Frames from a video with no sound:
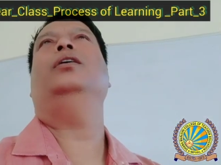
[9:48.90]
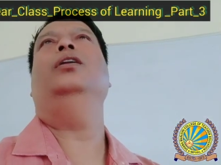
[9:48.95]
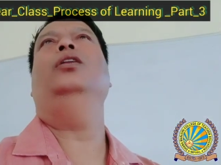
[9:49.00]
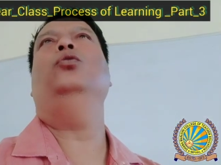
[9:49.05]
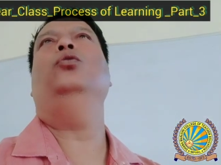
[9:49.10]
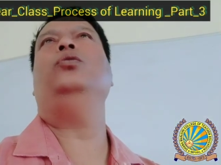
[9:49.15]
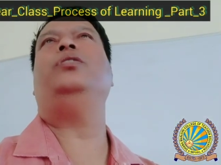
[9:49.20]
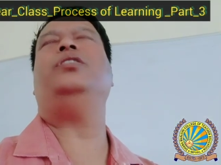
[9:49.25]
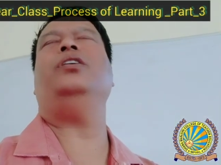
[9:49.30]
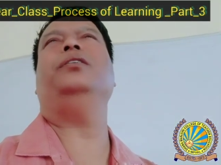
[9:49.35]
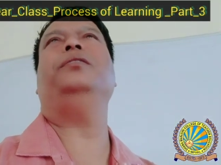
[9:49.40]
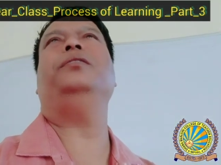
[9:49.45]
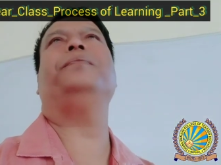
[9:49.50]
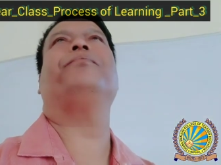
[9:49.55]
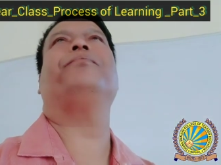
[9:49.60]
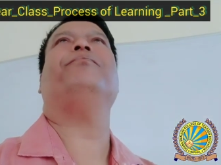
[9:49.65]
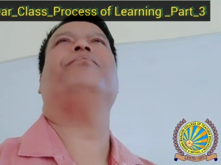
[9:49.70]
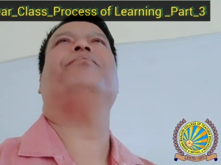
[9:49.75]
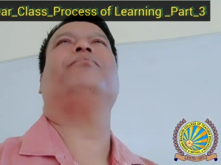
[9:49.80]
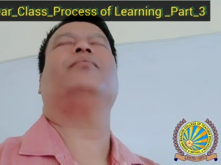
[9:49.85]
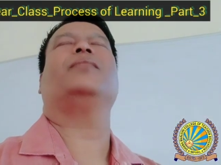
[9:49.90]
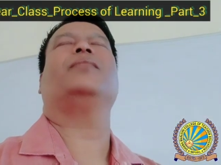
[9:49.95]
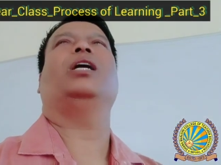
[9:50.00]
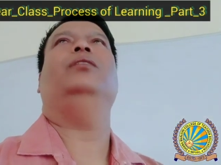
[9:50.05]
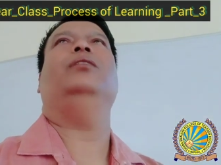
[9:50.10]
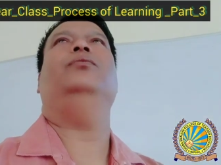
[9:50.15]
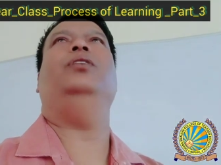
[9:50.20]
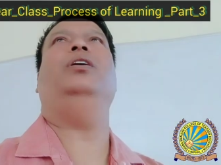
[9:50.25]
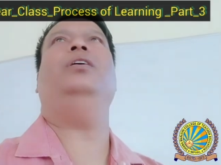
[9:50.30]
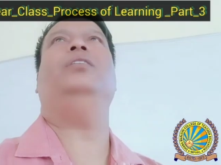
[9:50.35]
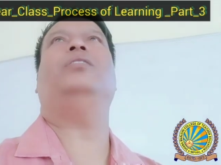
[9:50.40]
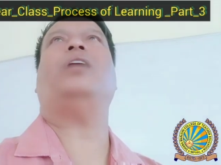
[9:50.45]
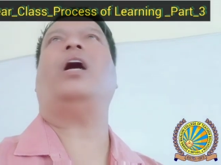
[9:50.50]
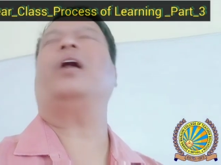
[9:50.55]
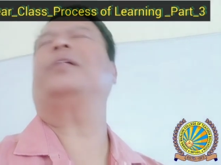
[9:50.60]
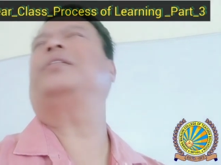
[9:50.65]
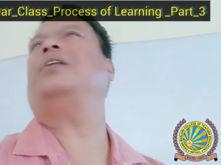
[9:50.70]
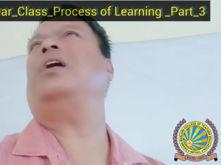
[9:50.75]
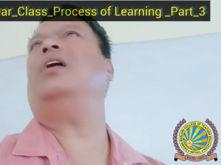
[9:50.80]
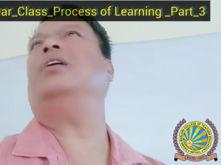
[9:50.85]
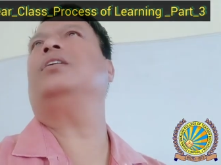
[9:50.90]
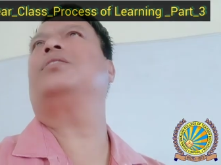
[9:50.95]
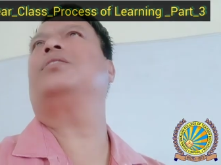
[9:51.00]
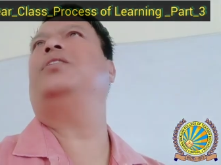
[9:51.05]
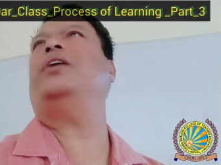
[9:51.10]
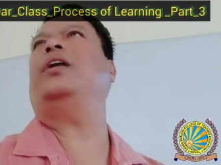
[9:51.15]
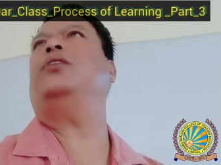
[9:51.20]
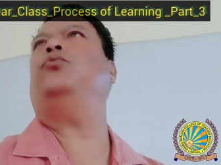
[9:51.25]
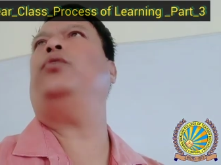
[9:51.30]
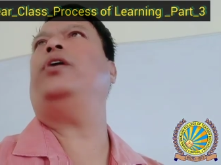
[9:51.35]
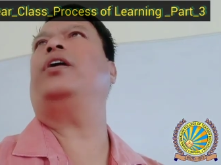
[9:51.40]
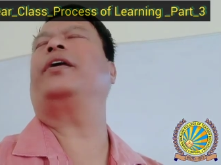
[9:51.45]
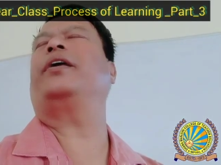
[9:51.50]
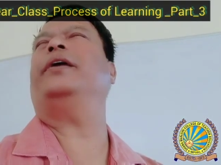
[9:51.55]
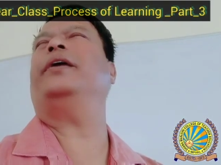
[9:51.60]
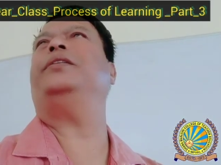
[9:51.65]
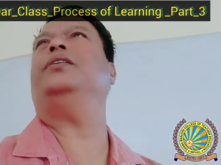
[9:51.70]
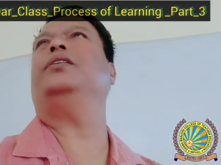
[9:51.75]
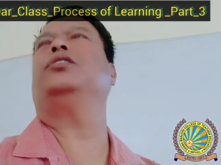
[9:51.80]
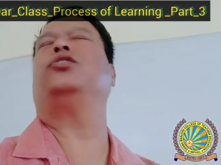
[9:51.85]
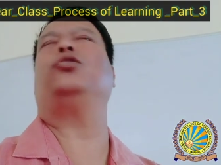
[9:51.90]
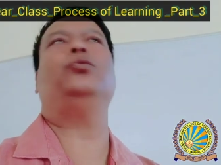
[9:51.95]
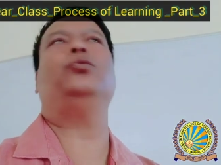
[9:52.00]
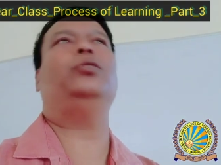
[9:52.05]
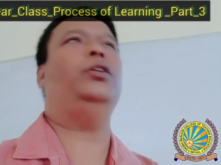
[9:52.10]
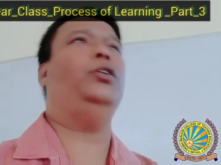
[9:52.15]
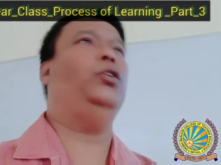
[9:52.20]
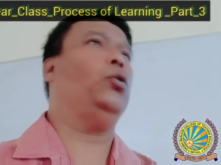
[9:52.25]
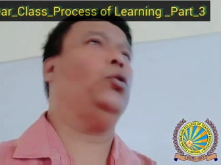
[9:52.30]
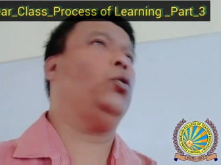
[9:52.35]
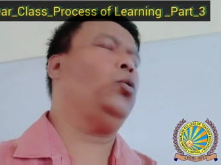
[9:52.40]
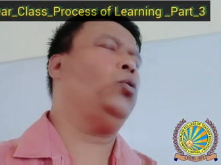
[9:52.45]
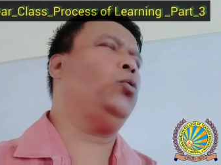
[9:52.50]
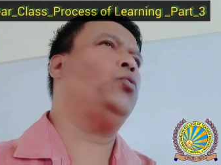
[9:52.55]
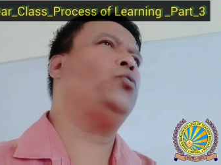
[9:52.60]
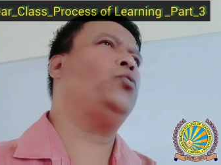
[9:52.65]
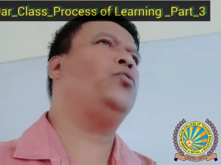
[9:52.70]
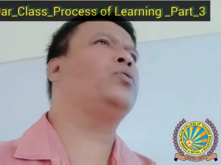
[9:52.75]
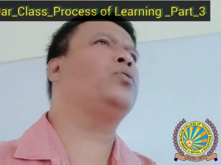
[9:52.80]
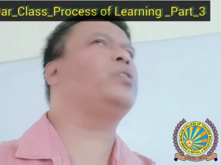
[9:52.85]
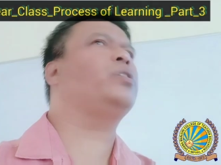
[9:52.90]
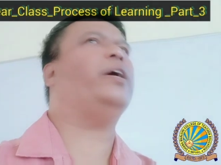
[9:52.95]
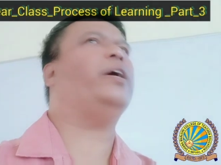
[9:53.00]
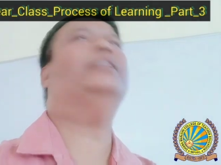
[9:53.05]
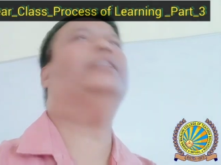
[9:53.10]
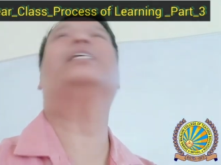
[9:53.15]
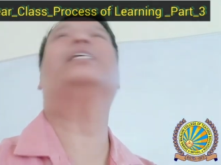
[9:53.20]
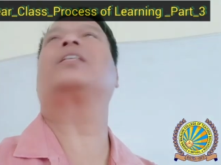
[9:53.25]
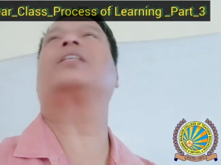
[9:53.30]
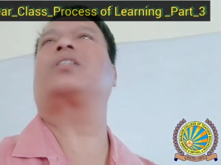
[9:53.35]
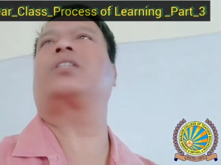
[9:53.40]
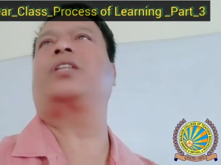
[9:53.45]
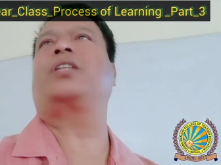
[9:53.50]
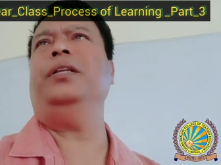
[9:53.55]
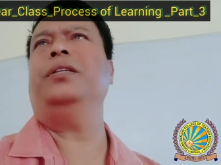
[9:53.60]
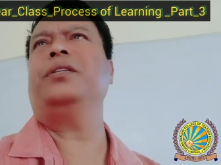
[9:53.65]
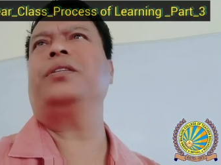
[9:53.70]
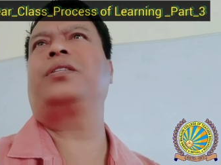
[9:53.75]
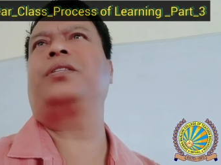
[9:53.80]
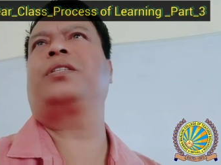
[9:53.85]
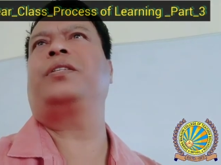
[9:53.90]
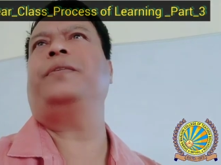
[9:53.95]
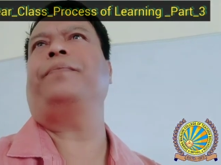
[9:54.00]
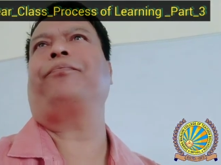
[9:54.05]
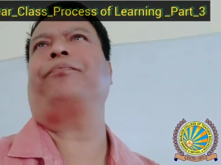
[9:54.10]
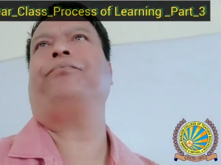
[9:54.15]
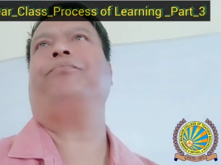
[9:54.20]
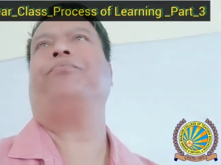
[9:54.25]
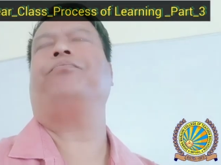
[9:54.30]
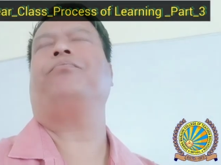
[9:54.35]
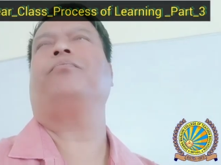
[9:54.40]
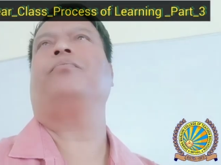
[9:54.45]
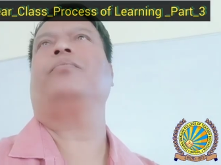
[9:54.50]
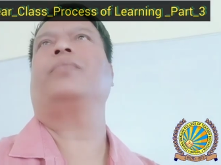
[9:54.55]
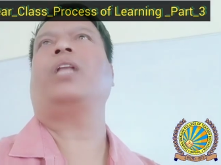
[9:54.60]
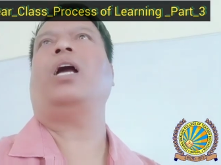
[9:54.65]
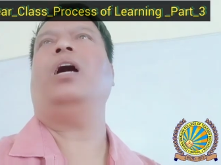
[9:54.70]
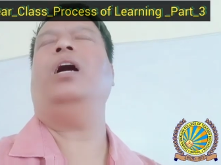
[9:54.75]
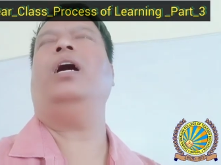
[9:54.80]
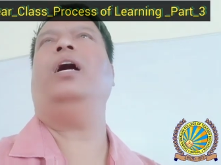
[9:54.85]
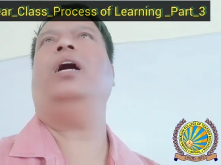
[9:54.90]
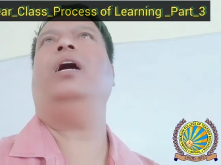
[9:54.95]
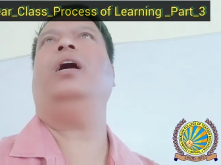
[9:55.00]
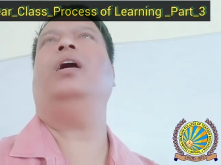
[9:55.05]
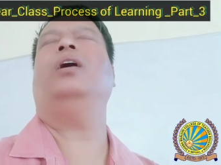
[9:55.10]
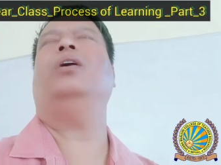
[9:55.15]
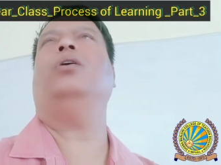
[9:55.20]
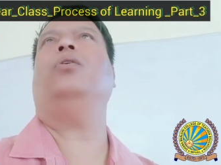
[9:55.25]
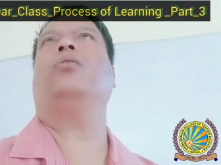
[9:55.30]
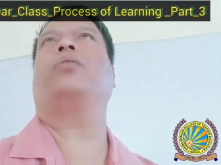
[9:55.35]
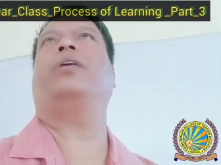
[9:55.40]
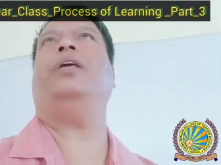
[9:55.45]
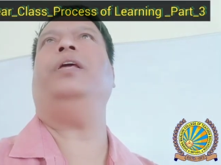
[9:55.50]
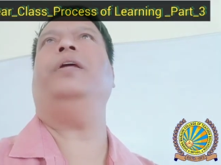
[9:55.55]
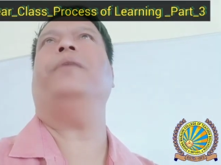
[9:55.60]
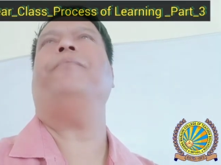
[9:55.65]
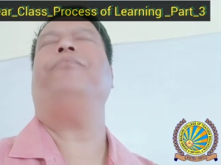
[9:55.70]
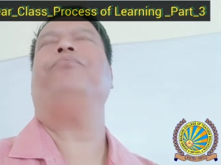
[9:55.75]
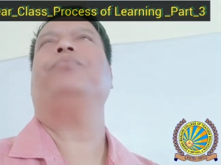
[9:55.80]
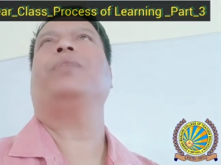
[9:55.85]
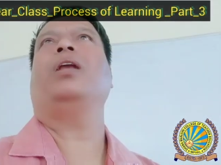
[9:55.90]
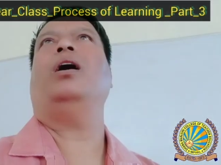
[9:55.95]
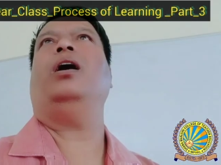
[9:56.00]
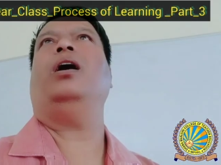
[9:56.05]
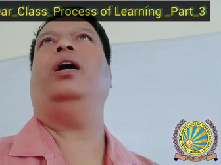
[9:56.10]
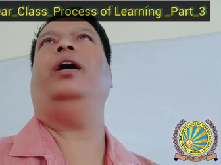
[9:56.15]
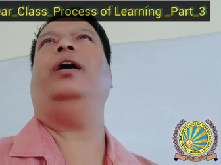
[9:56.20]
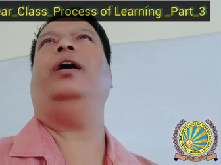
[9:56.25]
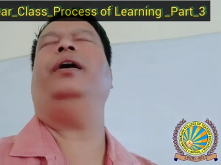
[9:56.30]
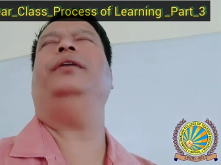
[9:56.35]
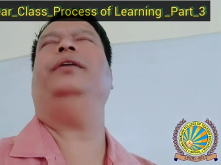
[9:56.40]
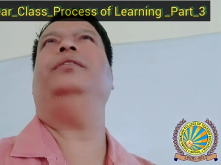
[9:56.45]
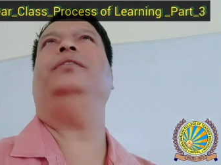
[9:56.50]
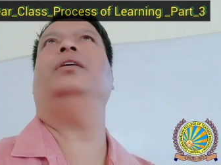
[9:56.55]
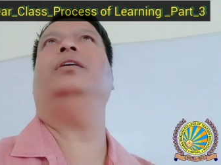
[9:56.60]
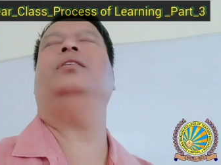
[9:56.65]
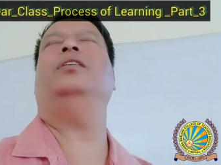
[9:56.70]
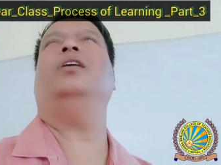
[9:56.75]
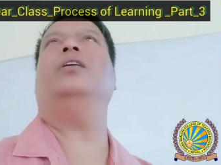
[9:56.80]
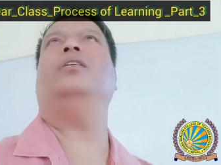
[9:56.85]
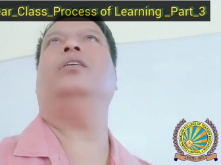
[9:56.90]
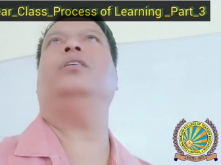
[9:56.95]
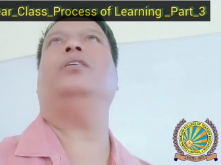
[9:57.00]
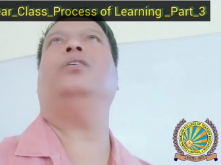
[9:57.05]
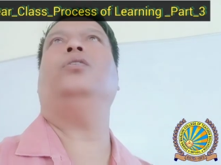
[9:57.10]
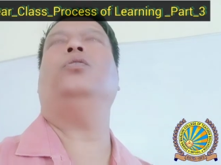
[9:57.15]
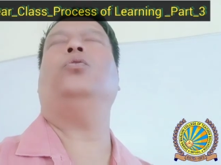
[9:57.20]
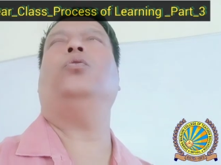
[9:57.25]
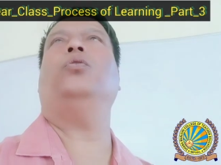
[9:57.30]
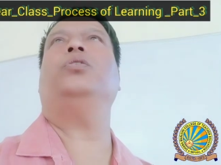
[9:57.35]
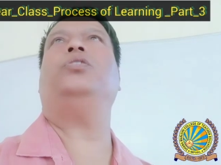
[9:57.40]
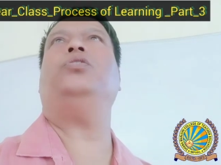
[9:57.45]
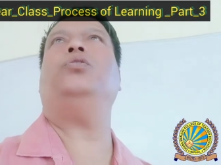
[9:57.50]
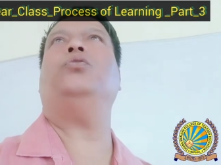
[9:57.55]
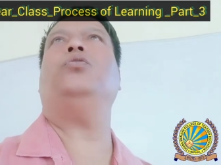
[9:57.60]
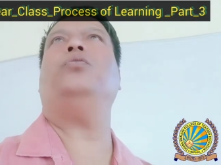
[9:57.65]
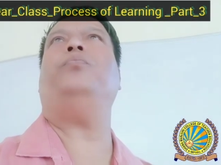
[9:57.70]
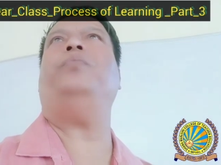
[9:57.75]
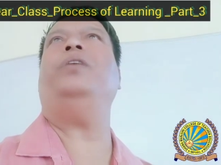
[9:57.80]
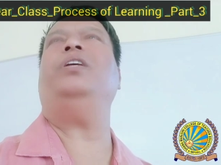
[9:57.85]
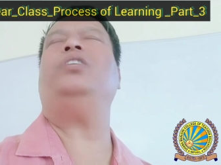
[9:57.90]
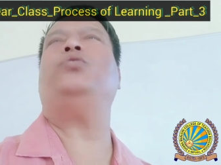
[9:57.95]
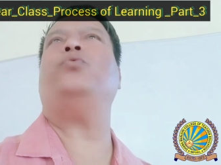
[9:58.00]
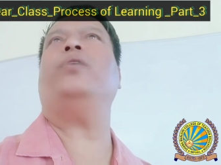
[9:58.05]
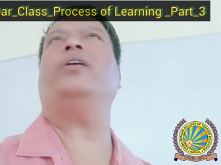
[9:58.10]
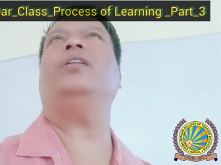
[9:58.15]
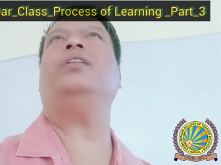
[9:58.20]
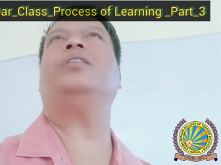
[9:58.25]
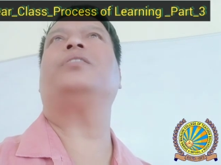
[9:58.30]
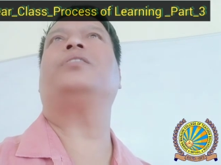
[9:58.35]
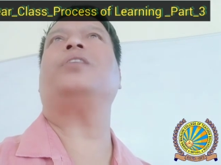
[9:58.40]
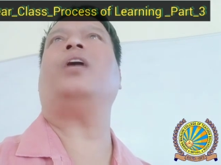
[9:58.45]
losing the data that we are getting through the nose and the skins. Okay, and then the audio visuals